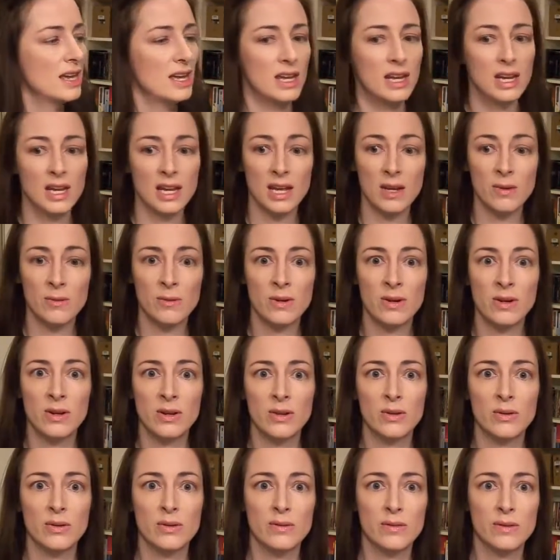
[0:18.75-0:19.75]
And I kind of wanted
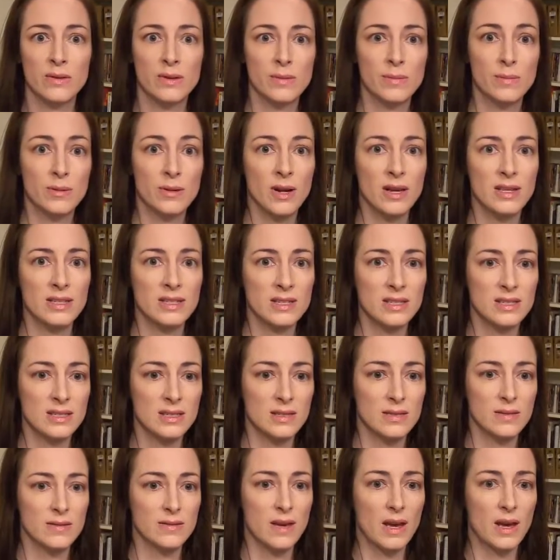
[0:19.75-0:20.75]
to go over the
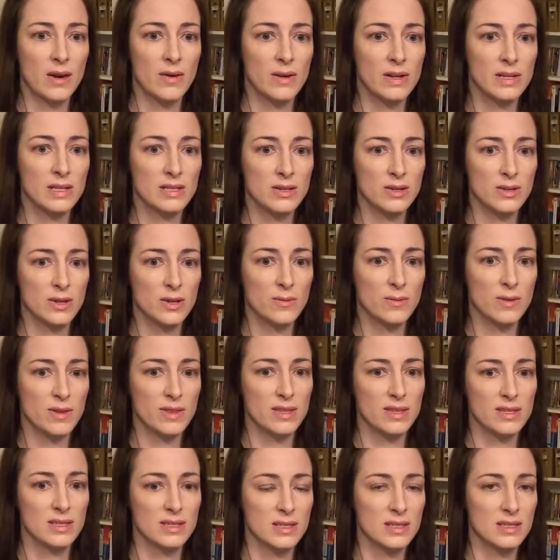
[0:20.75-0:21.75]
process of how I started
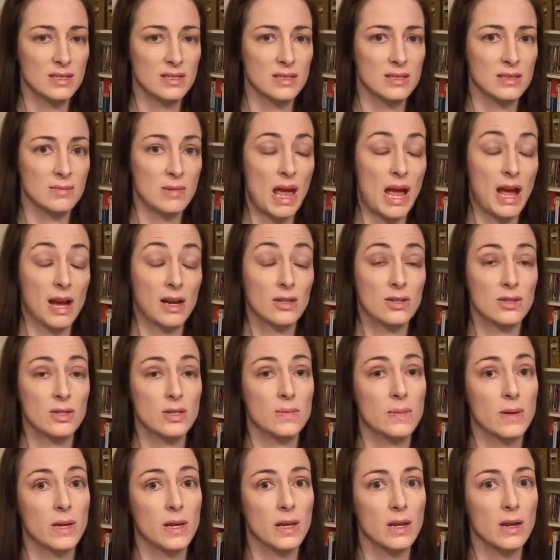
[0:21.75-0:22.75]
with this, because it's
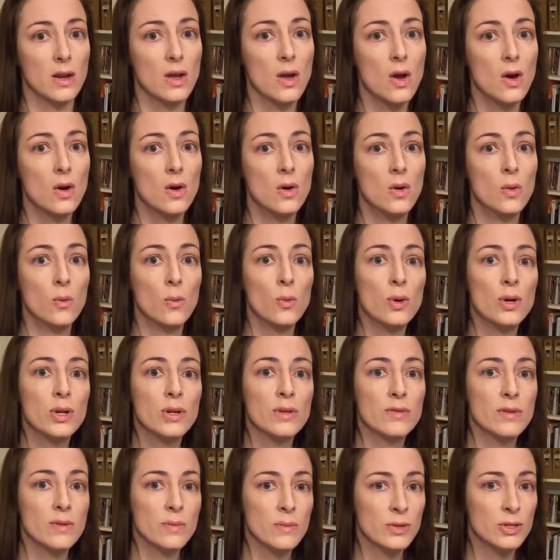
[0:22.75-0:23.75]
actually been
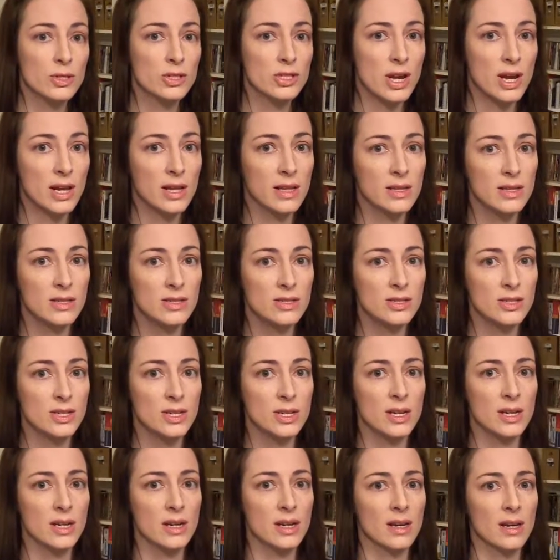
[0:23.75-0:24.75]
one of the more
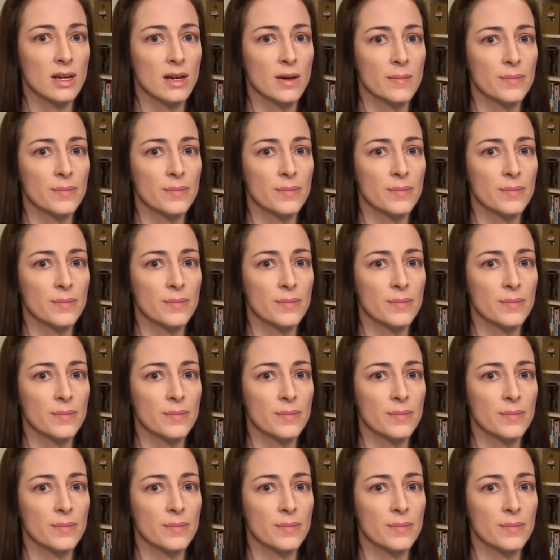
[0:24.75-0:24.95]
challenging